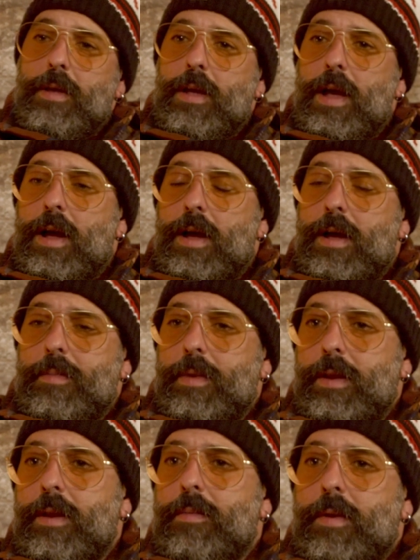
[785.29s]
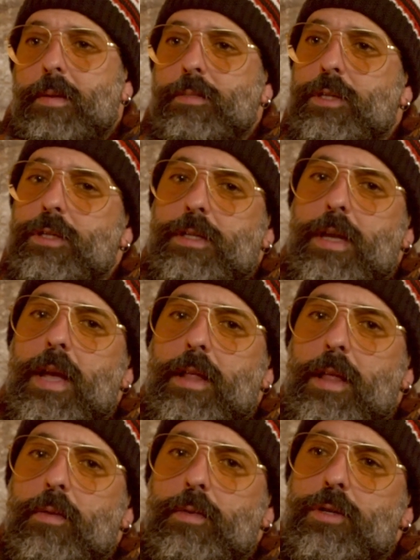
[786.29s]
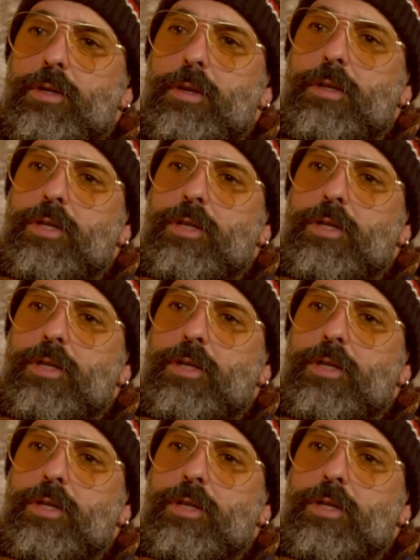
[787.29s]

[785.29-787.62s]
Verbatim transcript: yeah, I mean, I'm, I'm just saying, like, we yeah. shouldn't